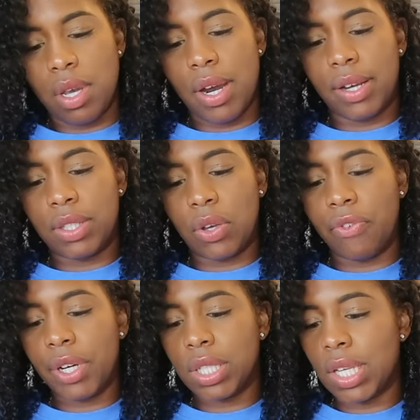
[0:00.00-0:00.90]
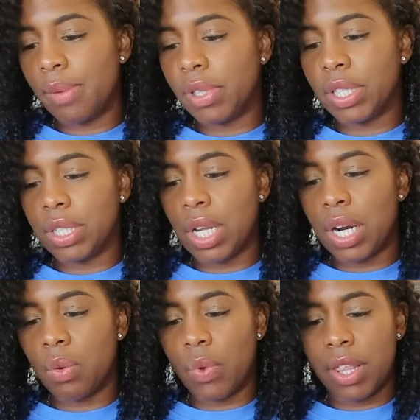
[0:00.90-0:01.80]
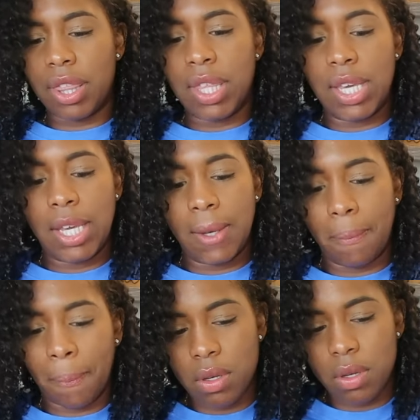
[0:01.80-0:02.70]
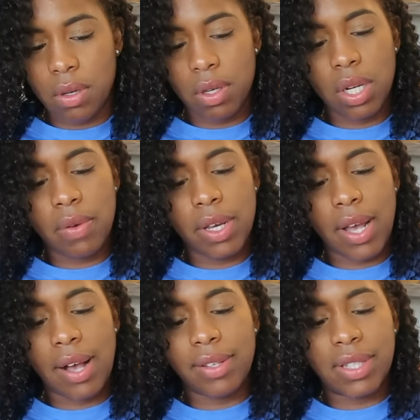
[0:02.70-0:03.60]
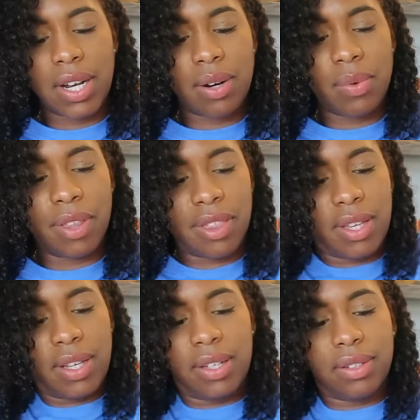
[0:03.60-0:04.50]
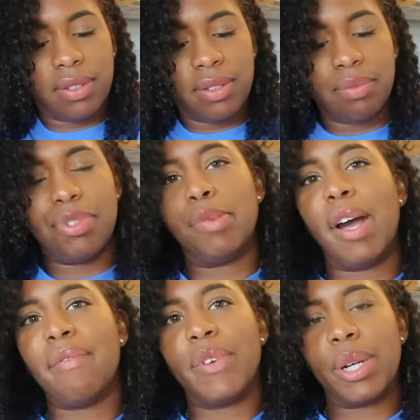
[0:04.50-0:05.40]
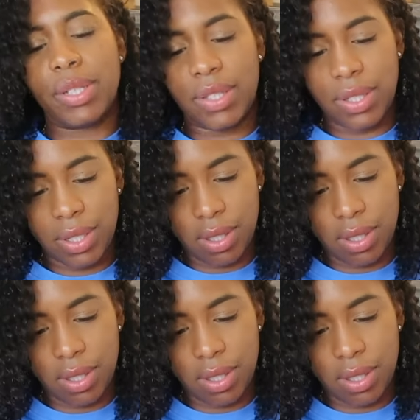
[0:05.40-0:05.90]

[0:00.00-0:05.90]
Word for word: All right, so first I'm gonna start with the, you know what? I'll start with the pre-mom first.